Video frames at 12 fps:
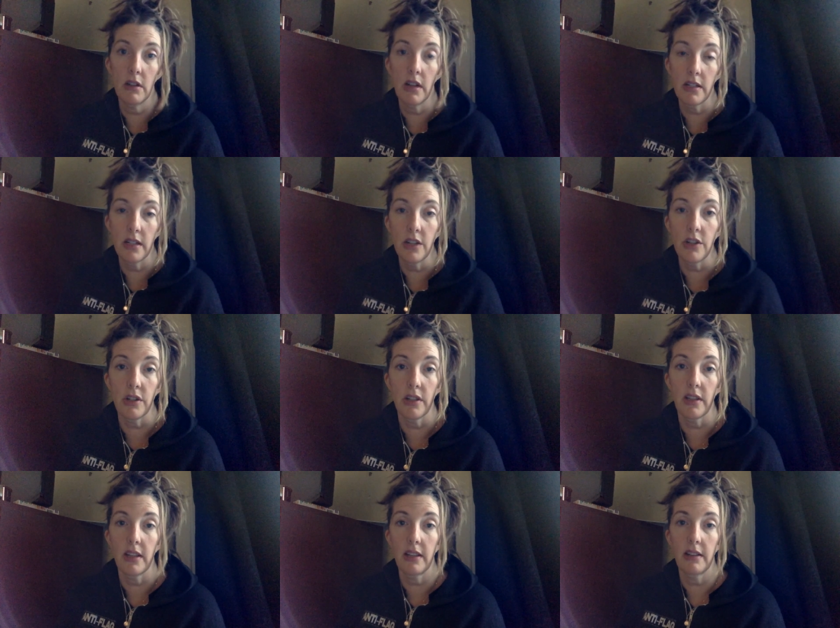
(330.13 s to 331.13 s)

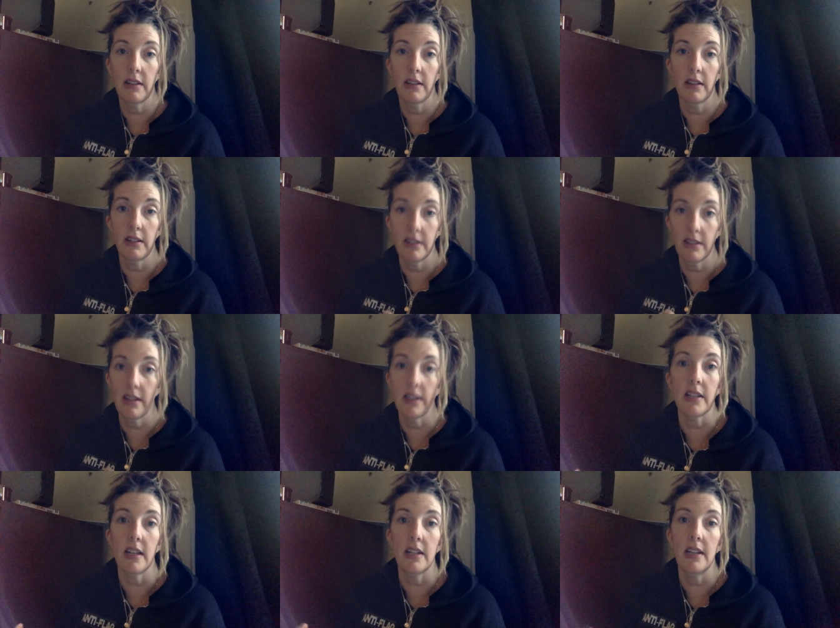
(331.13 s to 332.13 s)
essentially, it does
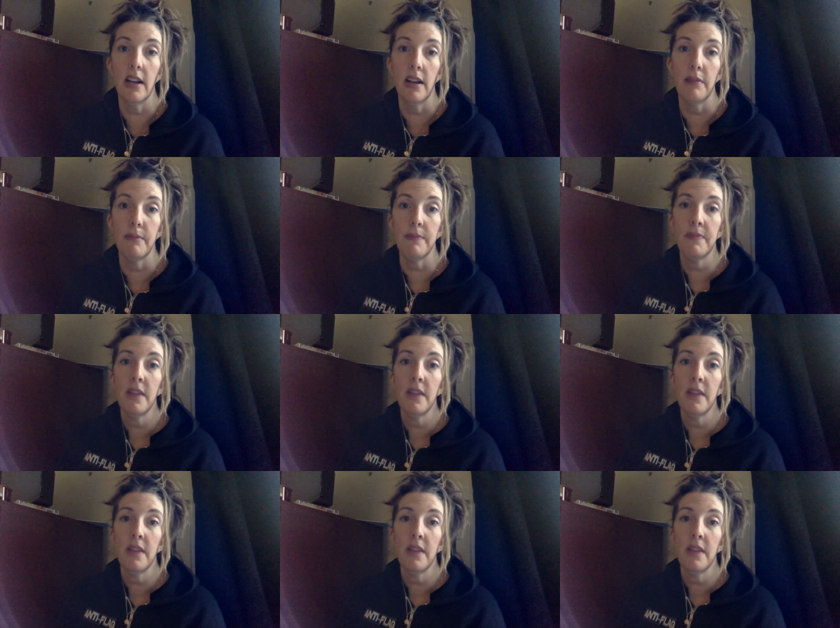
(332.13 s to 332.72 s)
take time.